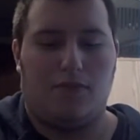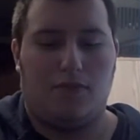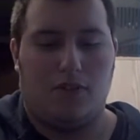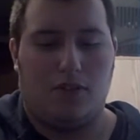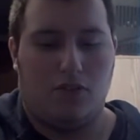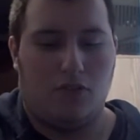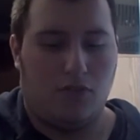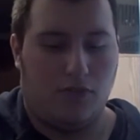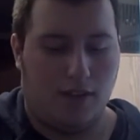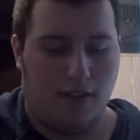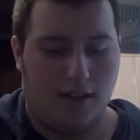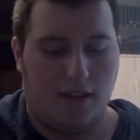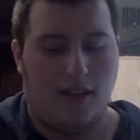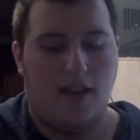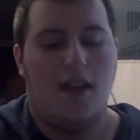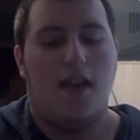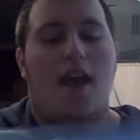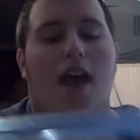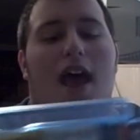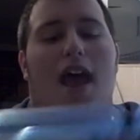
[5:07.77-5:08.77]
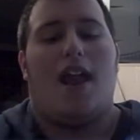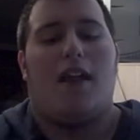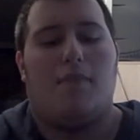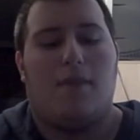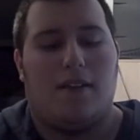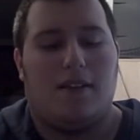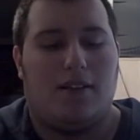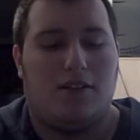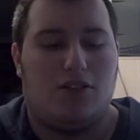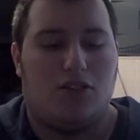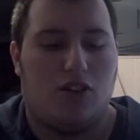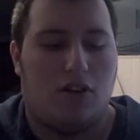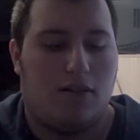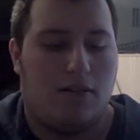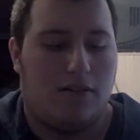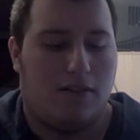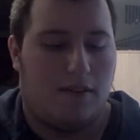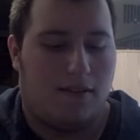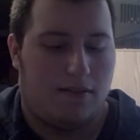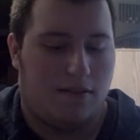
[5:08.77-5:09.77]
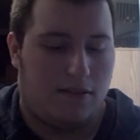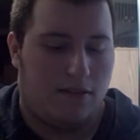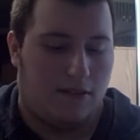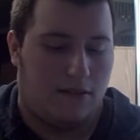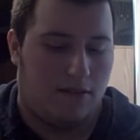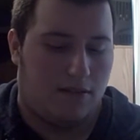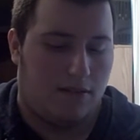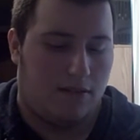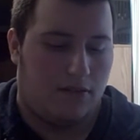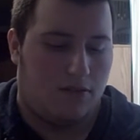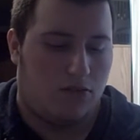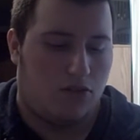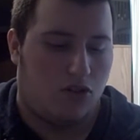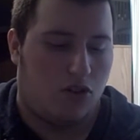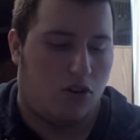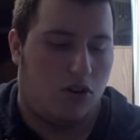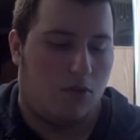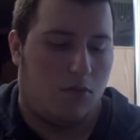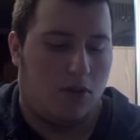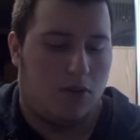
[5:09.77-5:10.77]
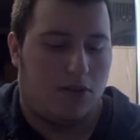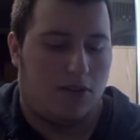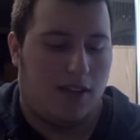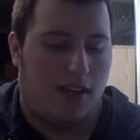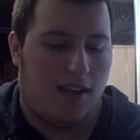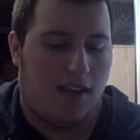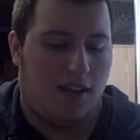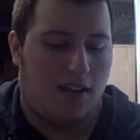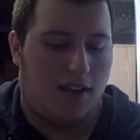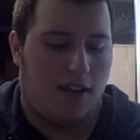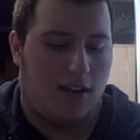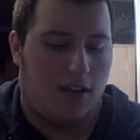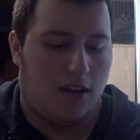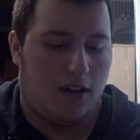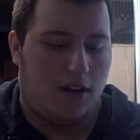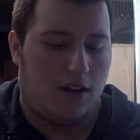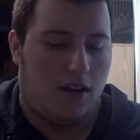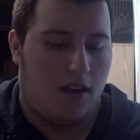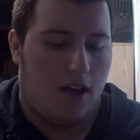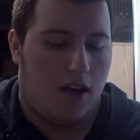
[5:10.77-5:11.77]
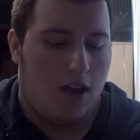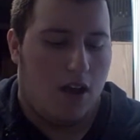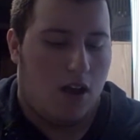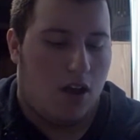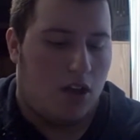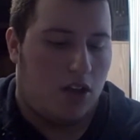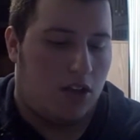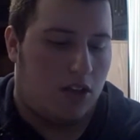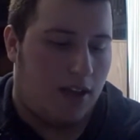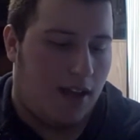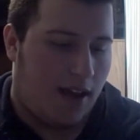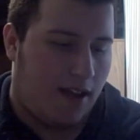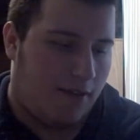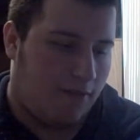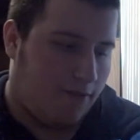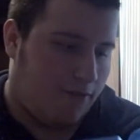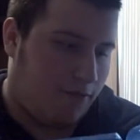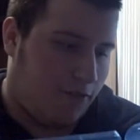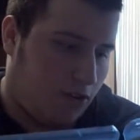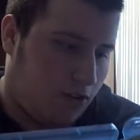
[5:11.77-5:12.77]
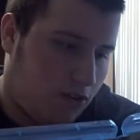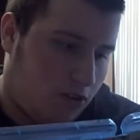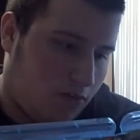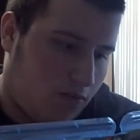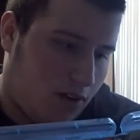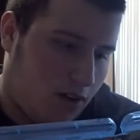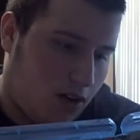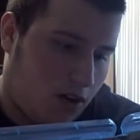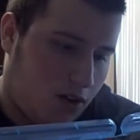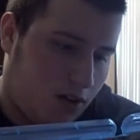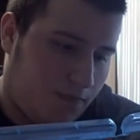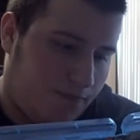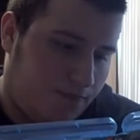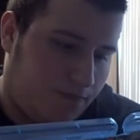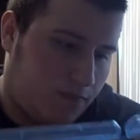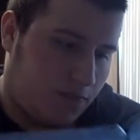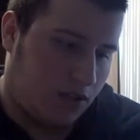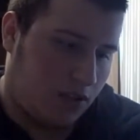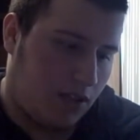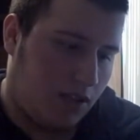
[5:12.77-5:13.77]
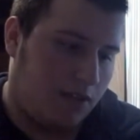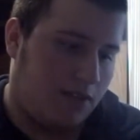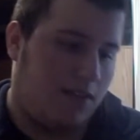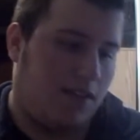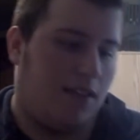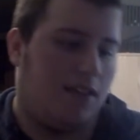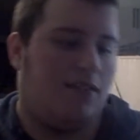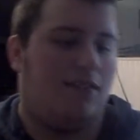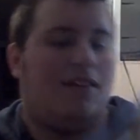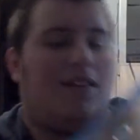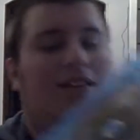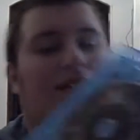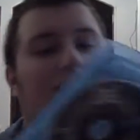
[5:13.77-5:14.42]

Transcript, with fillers: for the 3D. Anyway, let's show you what's in here. You get, first of all, the Disney